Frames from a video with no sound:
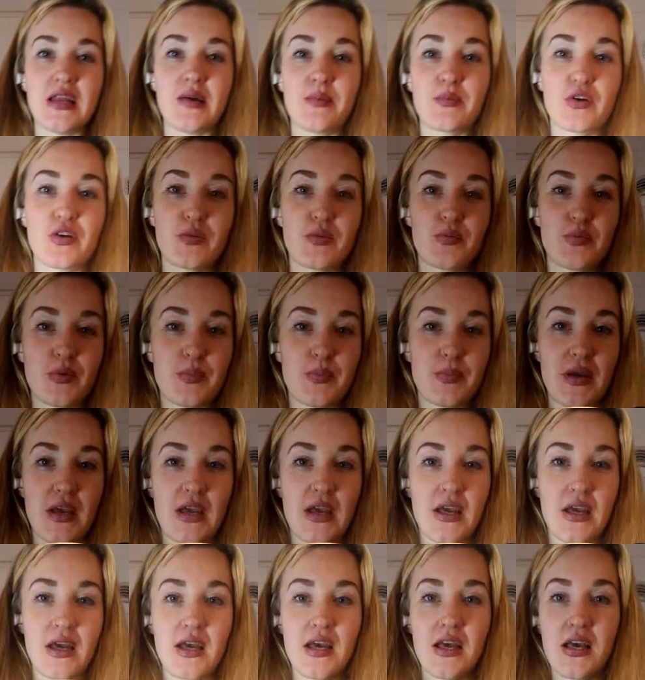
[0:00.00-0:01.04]
gonna prepare
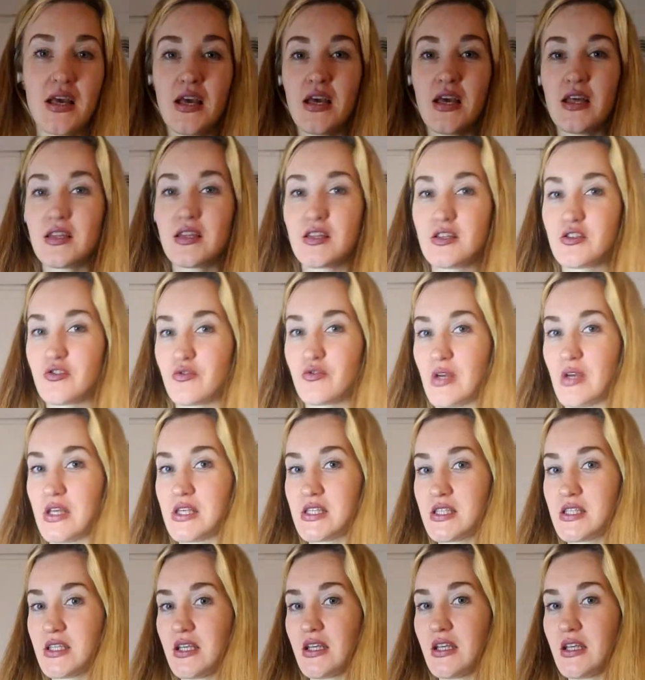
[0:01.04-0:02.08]
the
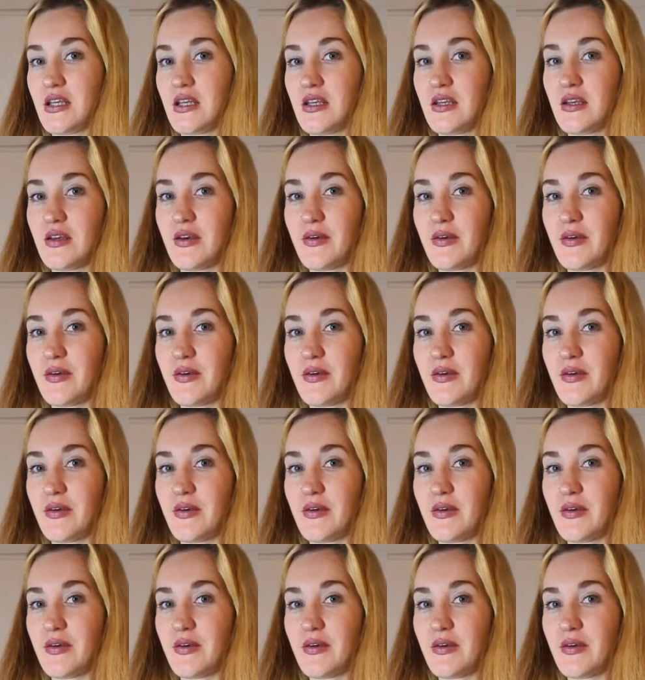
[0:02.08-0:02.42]
dressing here